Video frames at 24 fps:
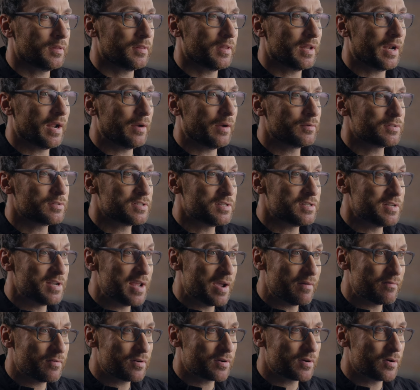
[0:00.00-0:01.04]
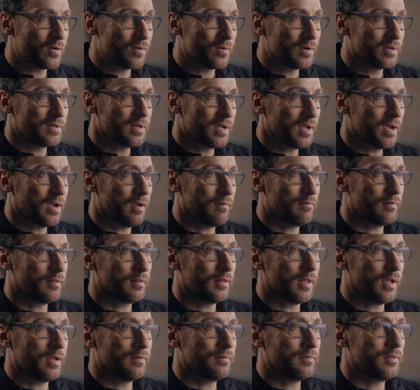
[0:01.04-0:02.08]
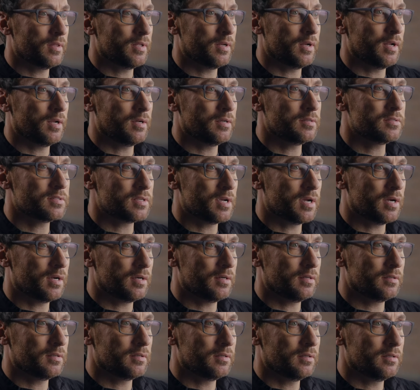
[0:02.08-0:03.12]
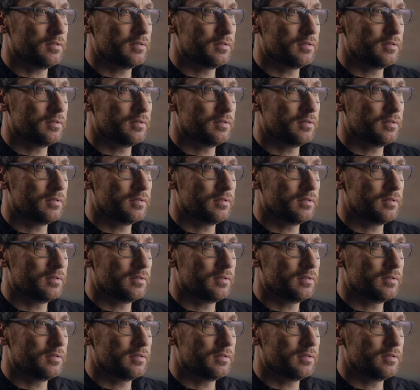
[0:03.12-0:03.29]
That I was never going to have the life that I desired.